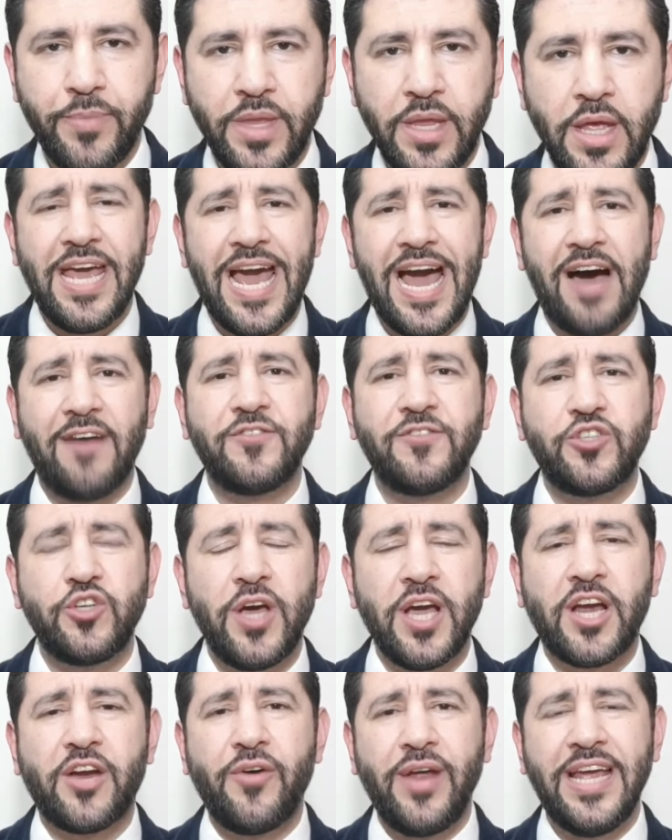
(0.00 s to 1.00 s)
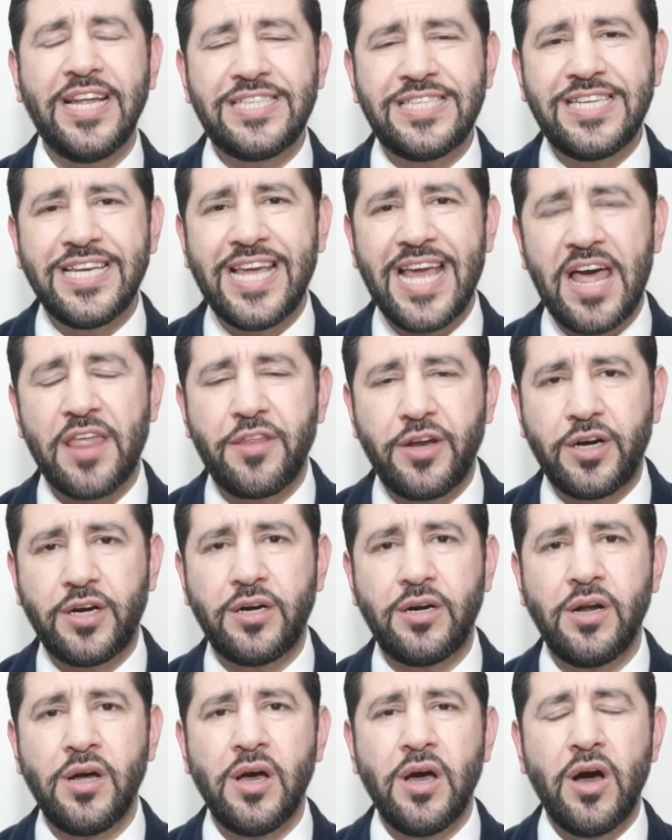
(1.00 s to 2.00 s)
They have to agree
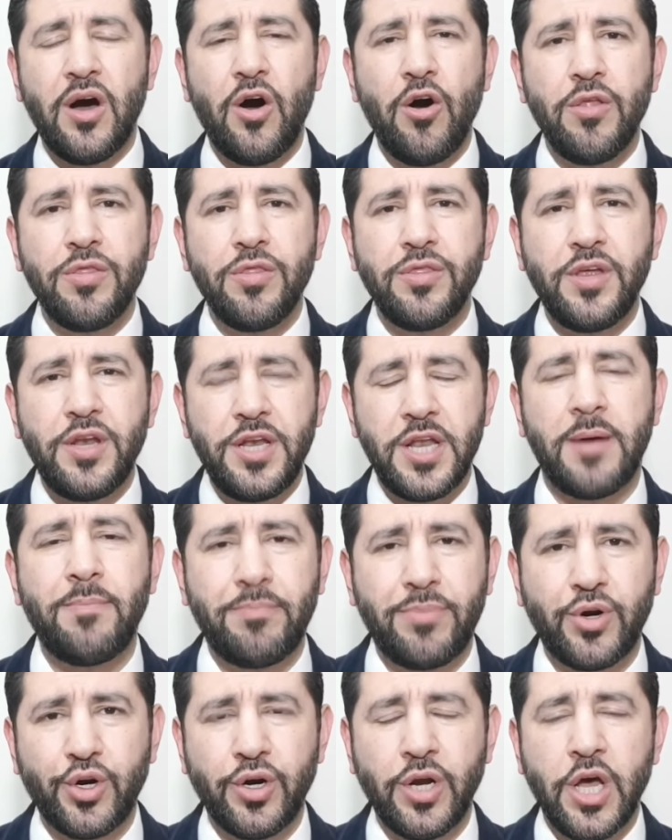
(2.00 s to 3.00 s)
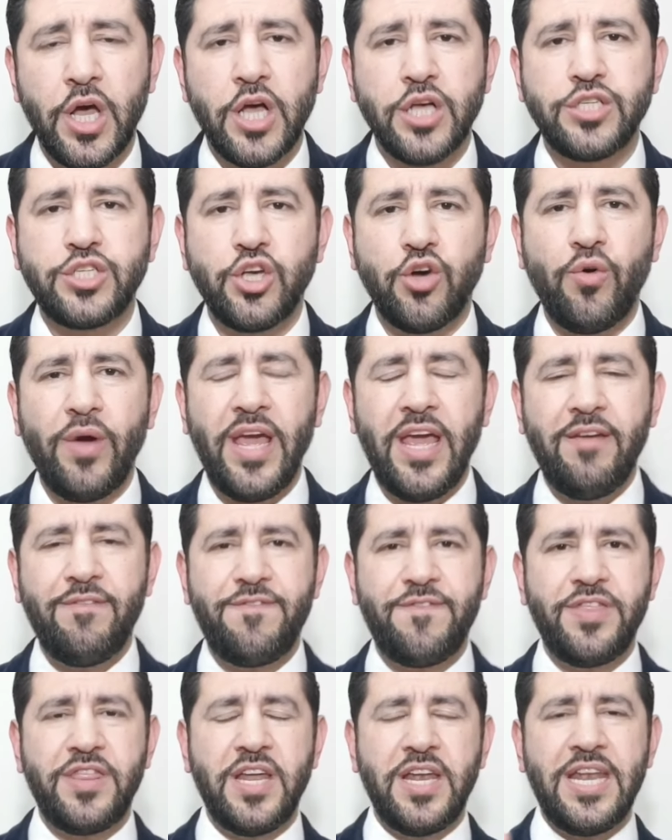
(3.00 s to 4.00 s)
together on the number. So
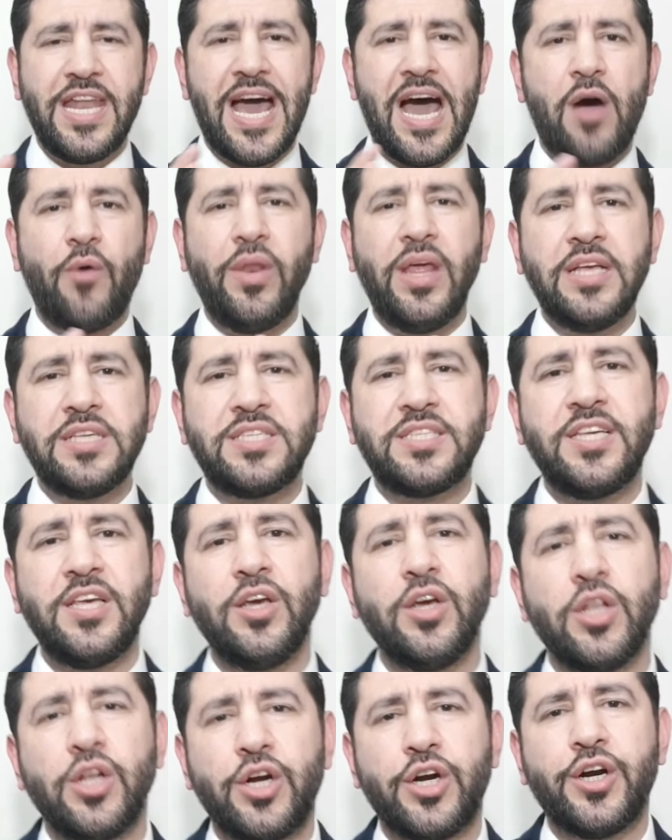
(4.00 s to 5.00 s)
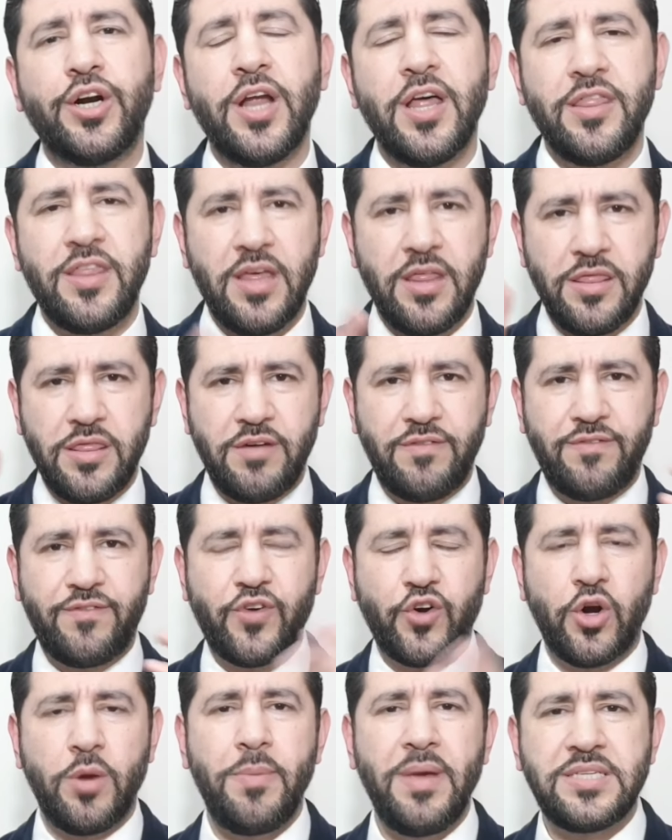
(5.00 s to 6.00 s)
if the noun is singular, then the
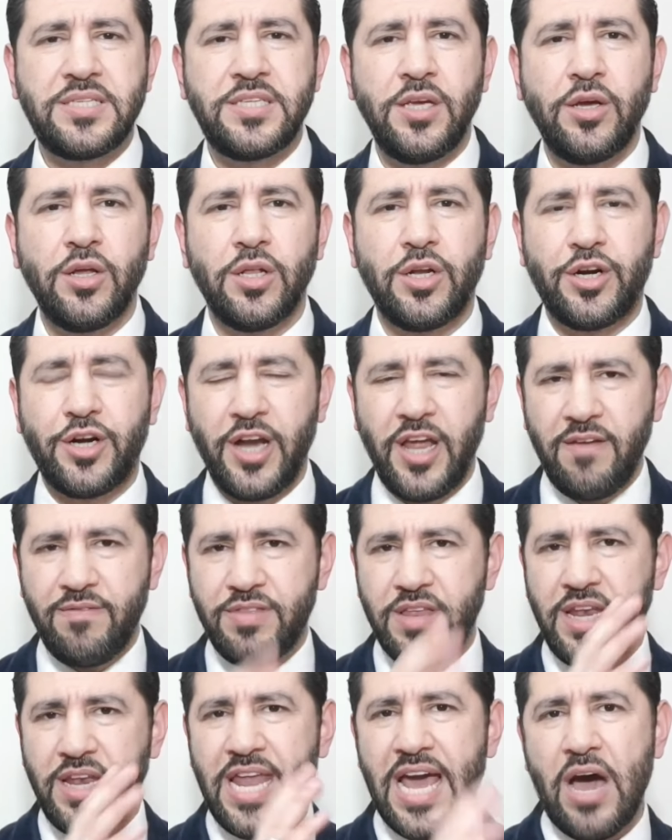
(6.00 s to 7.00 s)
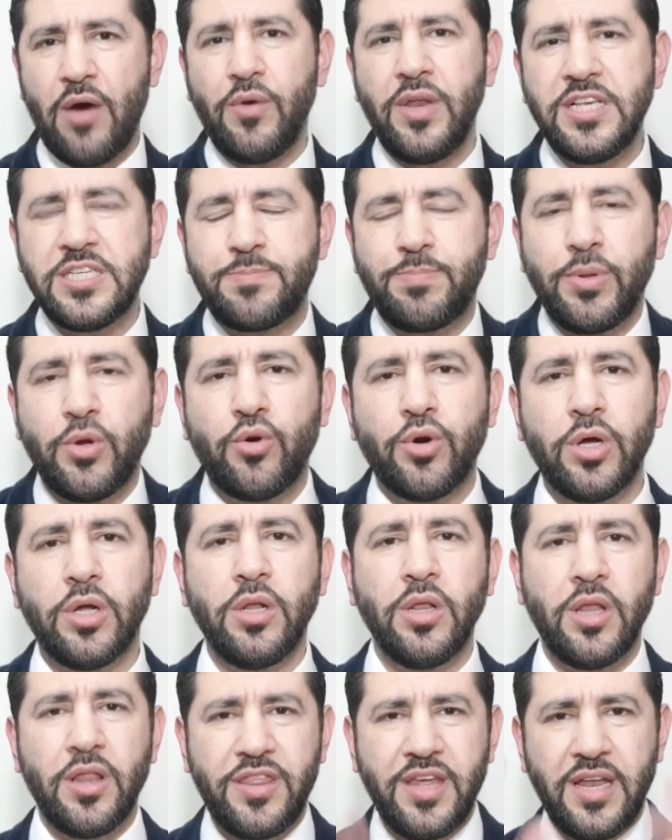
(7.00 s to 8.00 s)
verb is singular. If the noun is
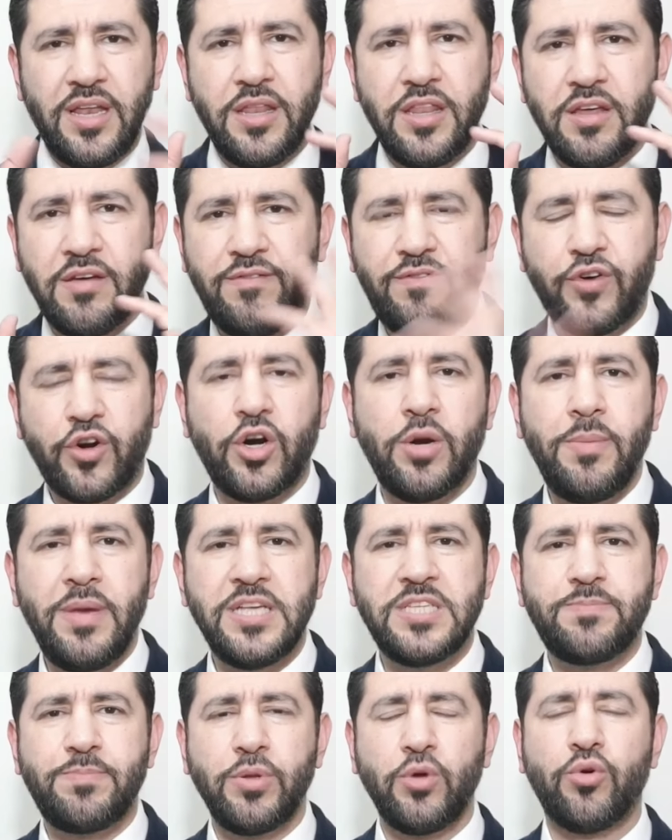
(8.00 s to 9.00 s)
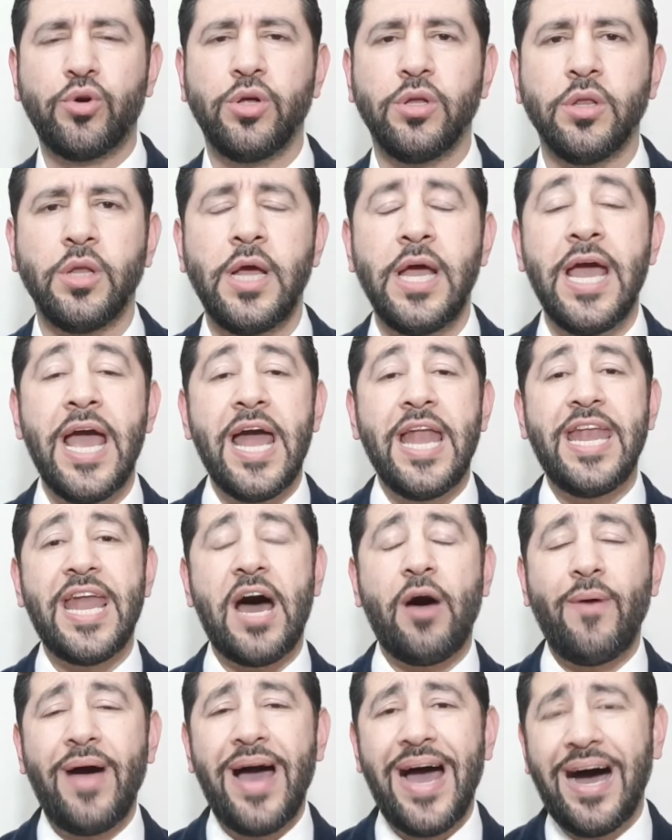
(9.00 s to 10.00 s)
plural, then the verb is plural.
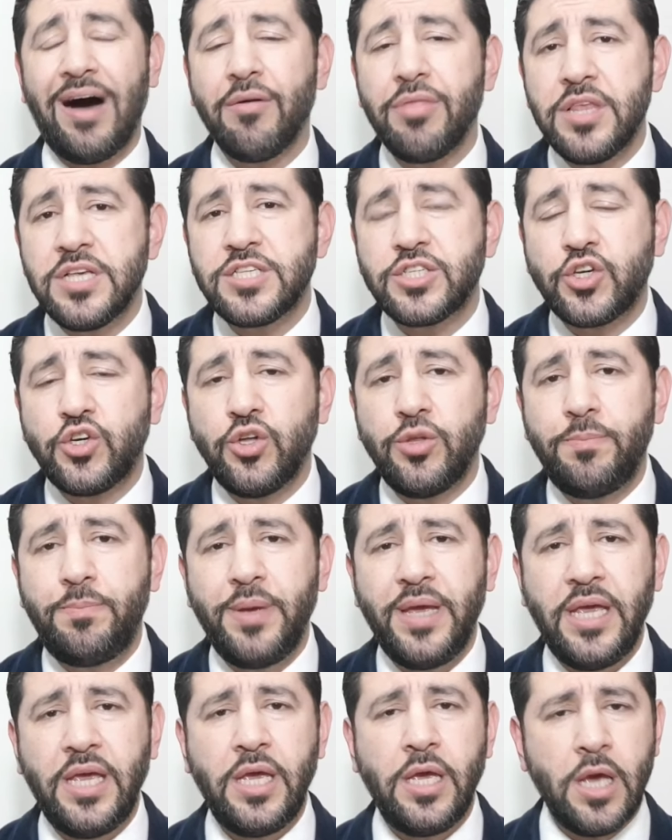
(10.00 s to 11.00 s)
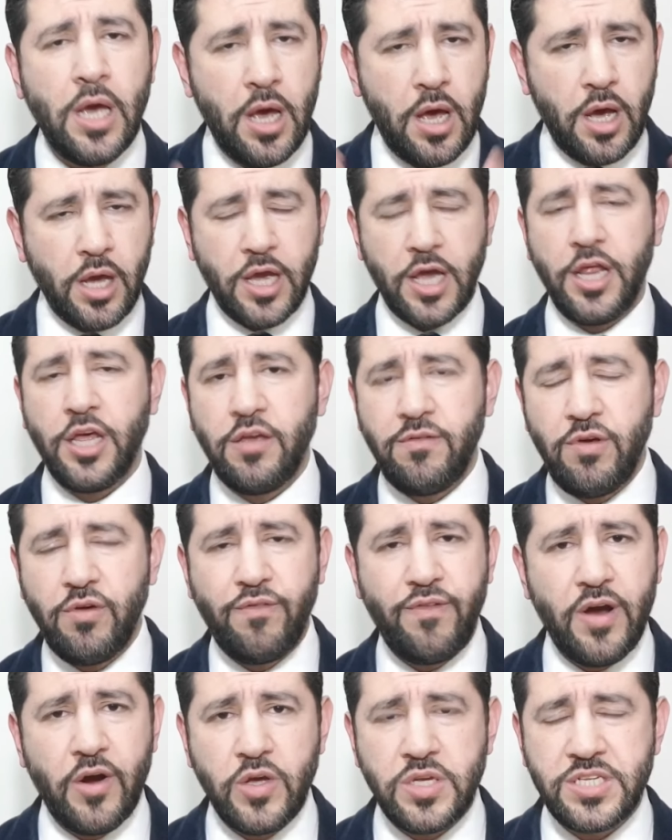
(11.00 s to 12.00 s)
Now, how this could be, I'm going to give you
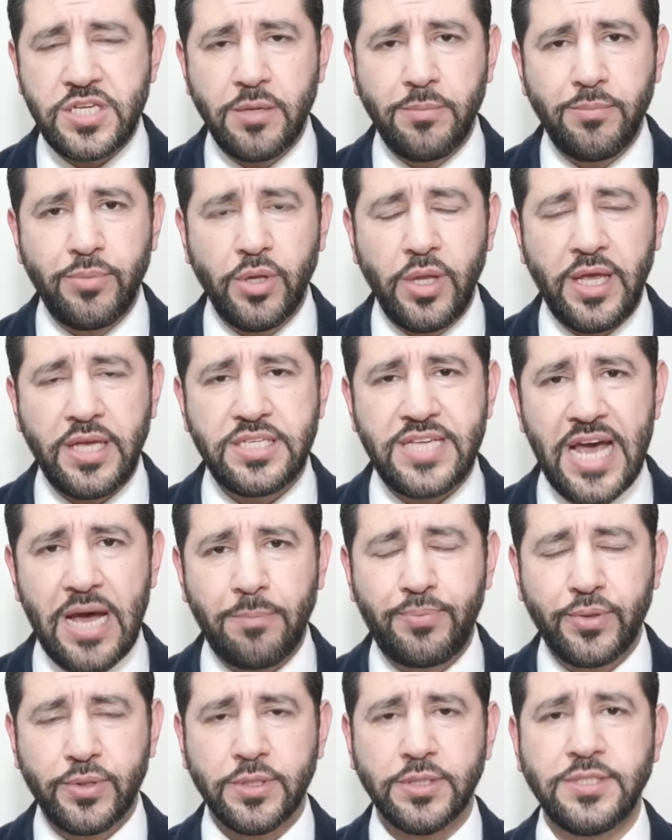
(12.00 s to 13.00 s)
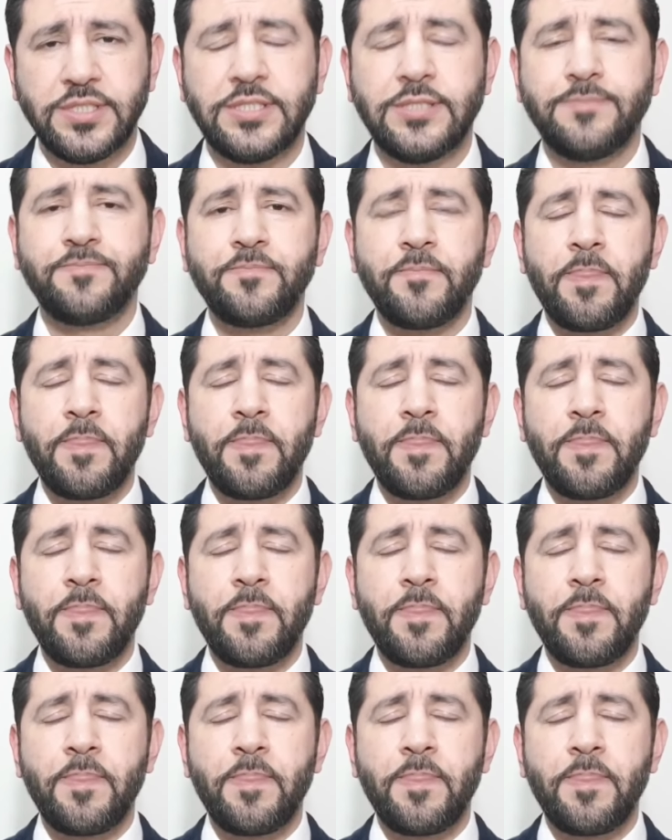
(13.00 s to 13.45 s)
very simple examples.